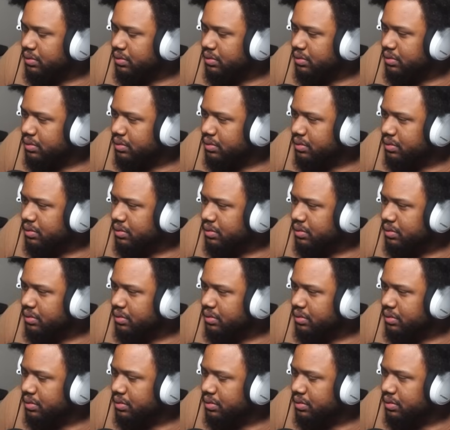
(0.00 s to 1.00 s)

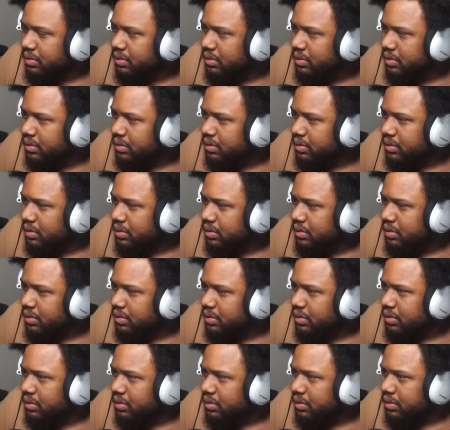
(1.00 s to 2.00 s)

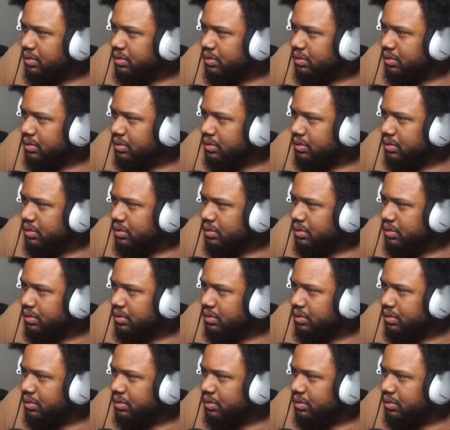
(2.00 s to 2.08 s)
Nothing is said.